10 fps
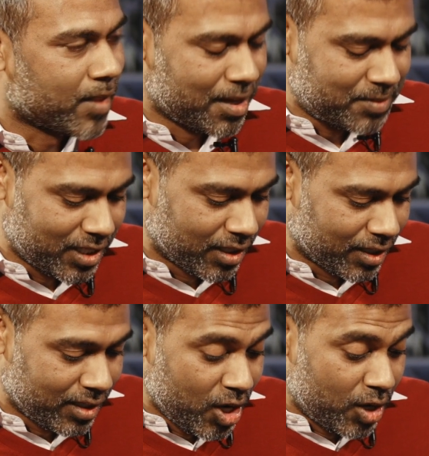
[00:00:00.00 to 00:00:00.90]

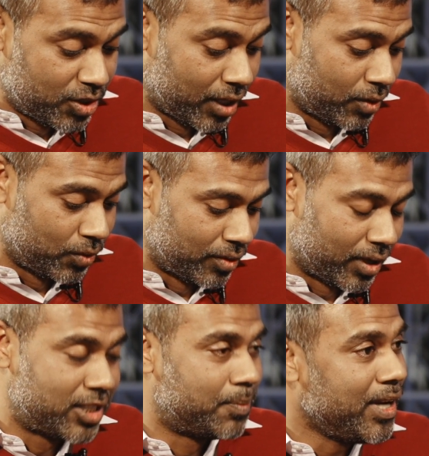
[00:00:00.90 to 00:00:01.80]
Absolutely. So
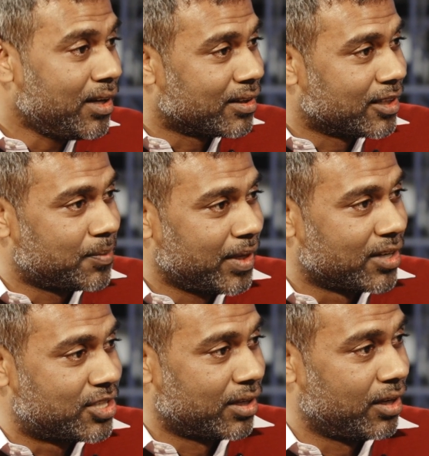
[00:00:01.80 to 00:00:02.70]
it's been
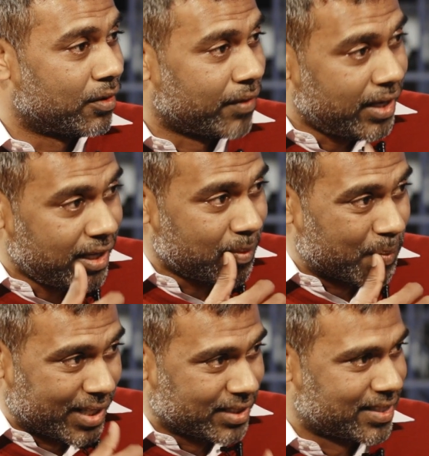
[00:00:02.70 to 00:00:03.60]
a journey of 18
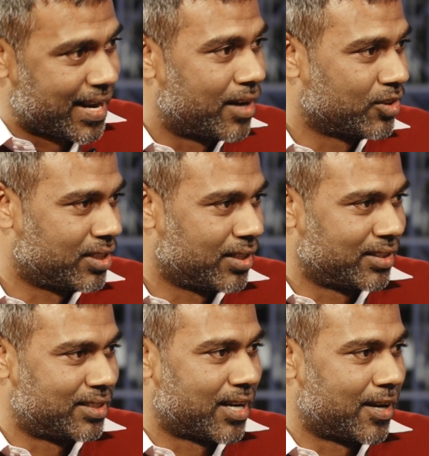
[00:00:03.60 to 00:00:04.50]
months now
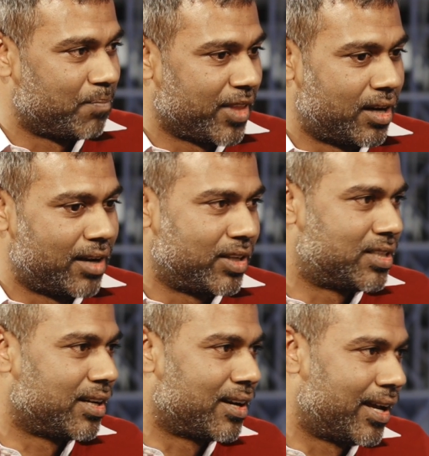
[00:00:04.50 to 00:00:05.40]
since David
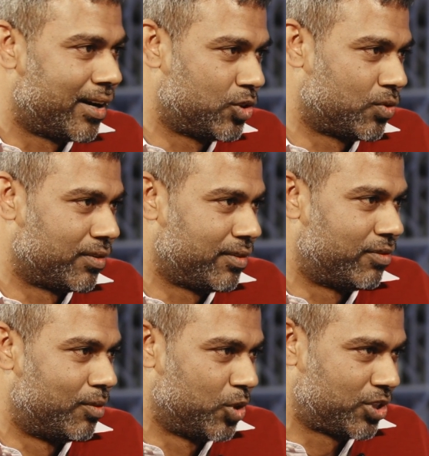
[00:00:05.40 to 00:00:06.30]
Sinclair is one of the
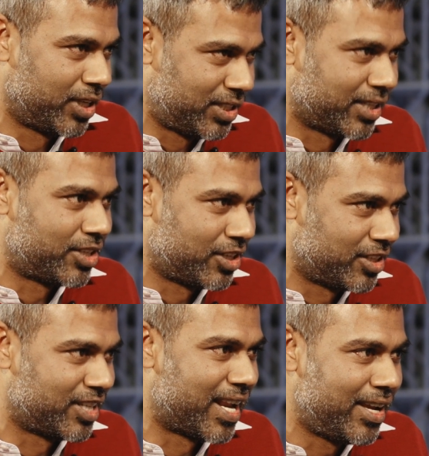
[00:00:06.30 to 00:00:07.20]
foremost
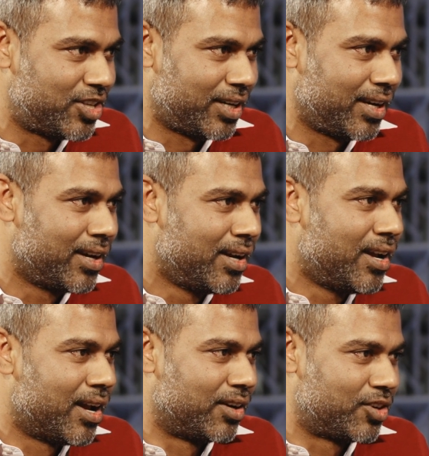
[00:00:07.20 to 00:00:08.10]
researchers in aging,
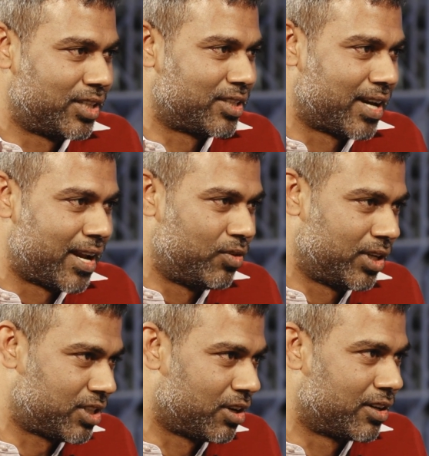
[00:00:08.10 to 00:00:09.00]
and Tristan
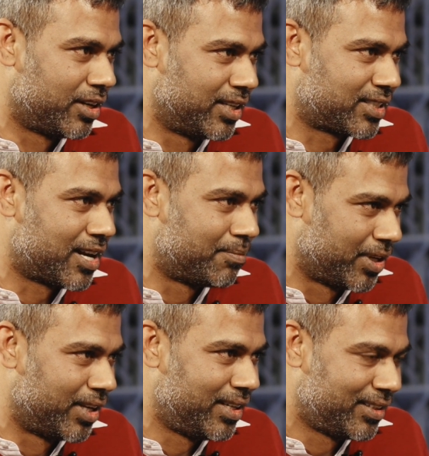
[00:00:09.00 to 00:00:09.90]
Edwards started this
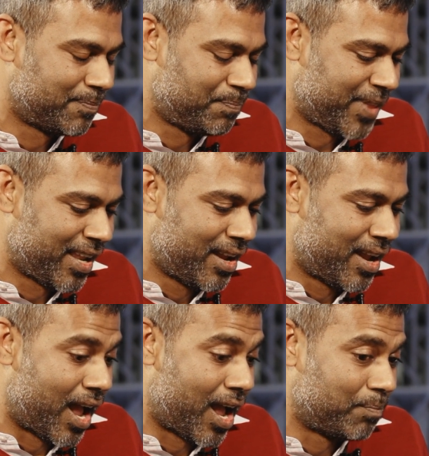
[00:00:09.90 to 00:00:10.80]
company.
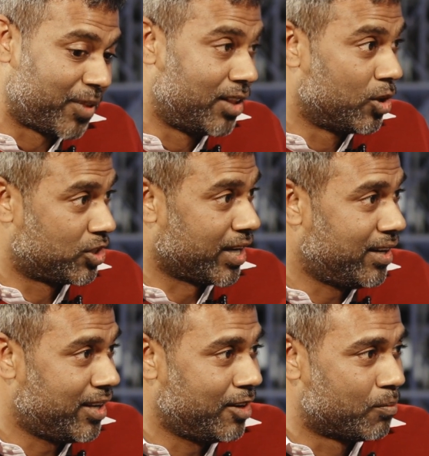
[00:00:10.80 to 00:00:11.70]
In those
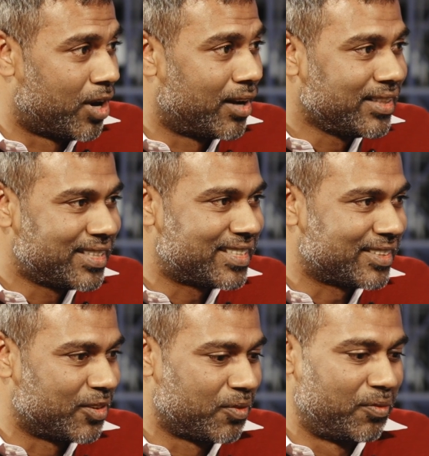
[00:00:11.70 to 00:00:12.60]
18 months,
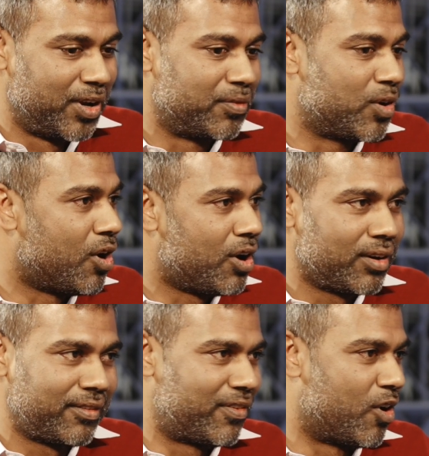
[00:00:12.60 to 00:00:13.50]
we've
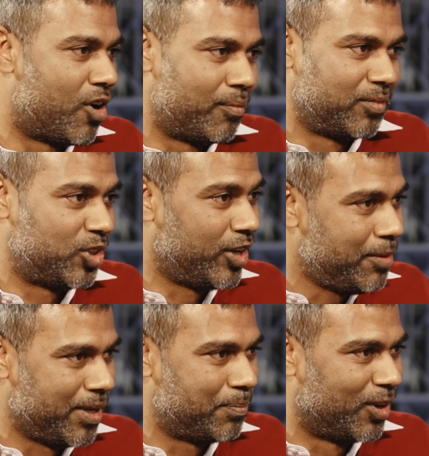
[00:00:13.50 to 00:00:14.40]
gone from 3
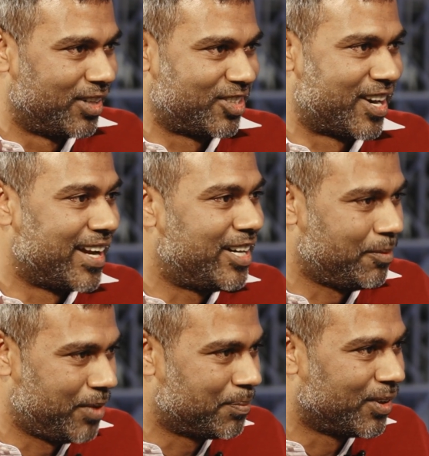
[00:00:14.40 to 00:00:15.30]
people to 90
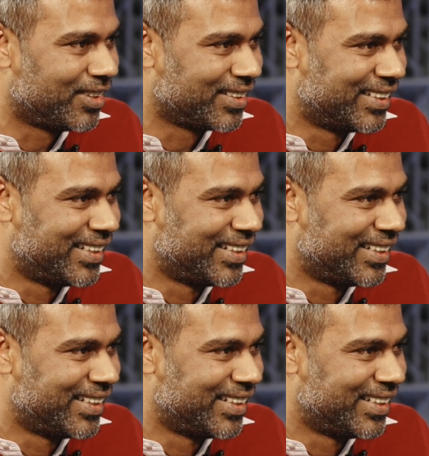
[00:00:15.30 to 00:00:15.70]
people.